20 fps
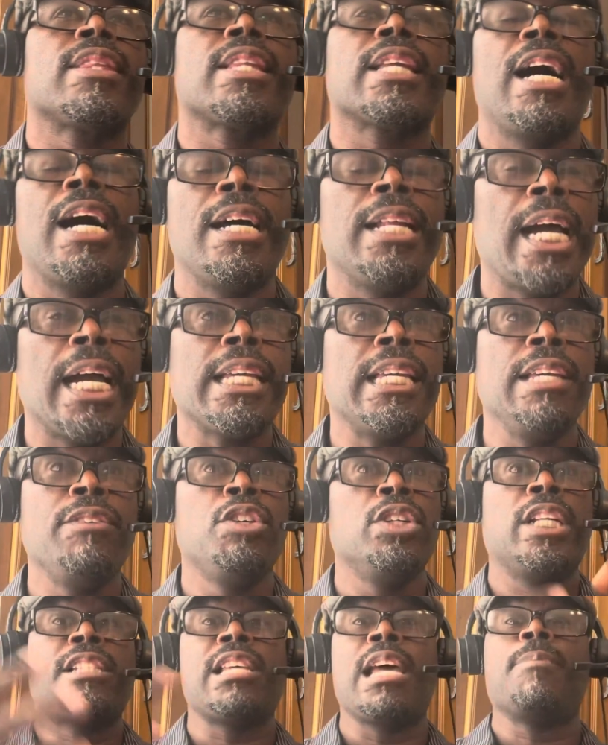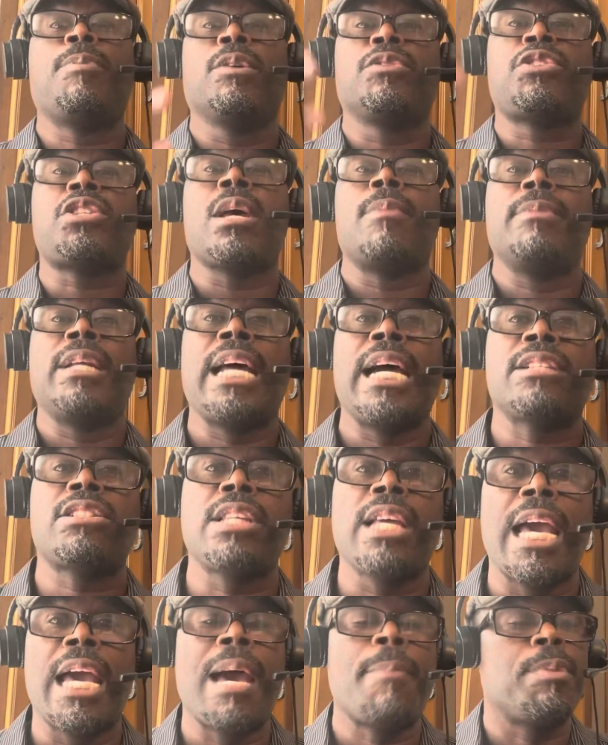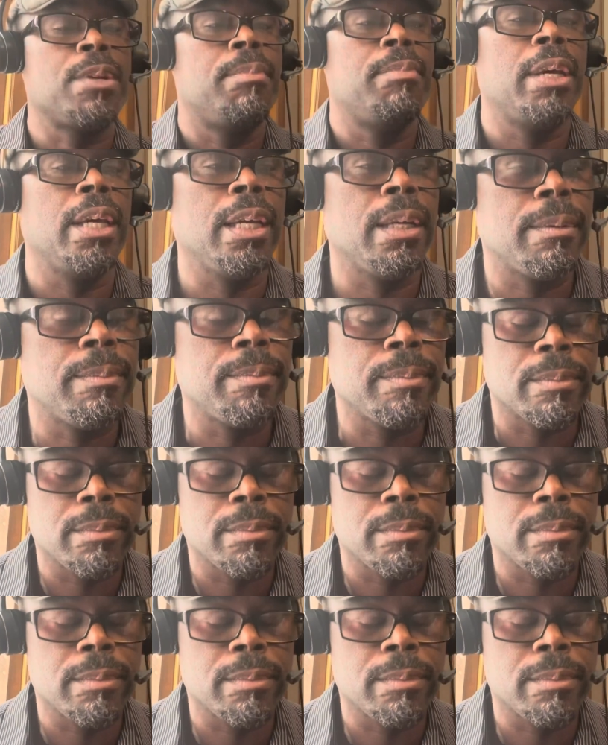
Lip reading: I'll give you an example of something that actually happened to me.